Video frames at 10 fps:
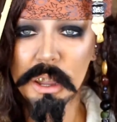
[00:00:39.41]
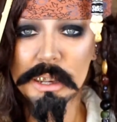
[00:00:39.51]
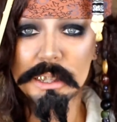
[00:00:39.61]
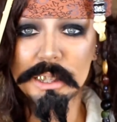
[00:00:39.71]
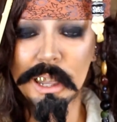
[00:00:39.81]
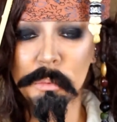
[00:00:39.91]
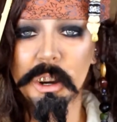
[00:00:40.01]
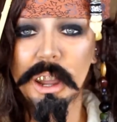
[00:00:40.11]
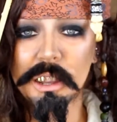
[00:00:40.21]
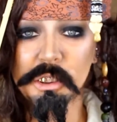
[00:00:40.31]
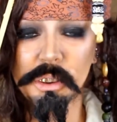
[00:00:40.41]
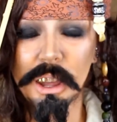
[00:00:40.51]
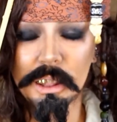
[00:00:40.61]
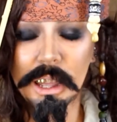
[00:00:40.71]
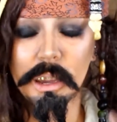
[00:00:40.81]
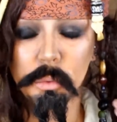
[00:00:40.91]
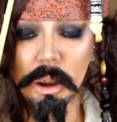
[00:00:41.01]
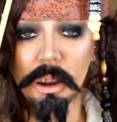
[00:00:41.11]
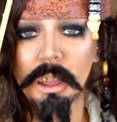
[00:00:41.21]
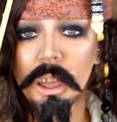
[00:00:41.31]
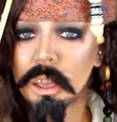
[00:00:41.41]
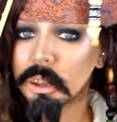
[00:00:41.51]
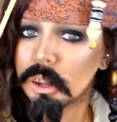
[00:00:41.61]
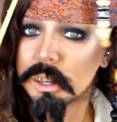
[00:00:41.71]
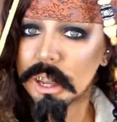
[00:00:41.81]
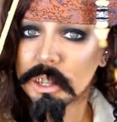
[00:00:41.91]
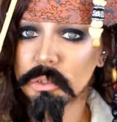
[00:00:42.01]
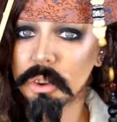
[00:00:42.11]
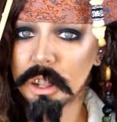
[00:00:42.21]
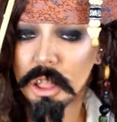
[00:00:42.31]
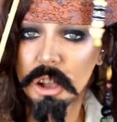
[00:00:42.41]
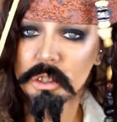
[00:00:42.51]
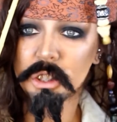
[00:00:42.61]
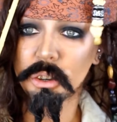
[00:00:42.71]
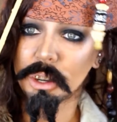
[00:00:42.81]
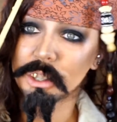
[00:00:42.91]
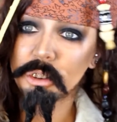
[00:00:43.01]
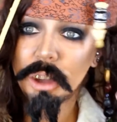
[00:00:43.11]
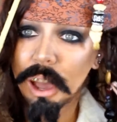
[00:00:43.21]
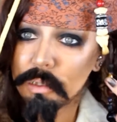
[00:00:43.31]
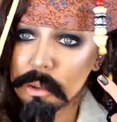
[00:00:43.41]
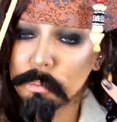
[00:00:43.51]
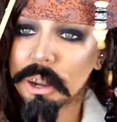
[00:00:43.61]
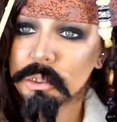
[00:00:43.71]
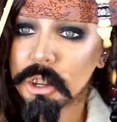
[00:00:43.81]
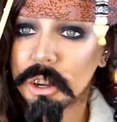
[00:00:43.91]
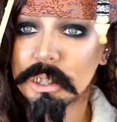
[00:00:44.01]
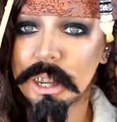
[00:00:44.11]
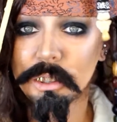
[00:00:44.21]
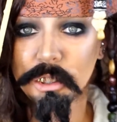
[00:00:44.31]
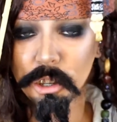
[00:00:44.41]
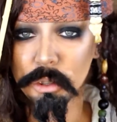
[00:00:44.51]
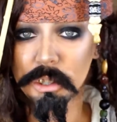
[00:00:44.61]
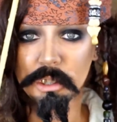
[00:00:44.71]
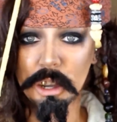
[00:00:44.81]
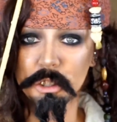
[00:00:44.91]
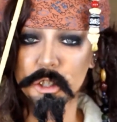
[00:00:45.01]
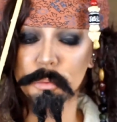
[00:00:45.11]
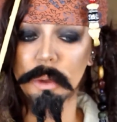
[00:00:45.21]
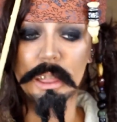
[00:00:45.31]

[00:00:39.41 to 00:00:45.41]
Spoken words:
a disclaimer, I do not like wearing contacts very long, so I don't have the brown contacts to go with this costume.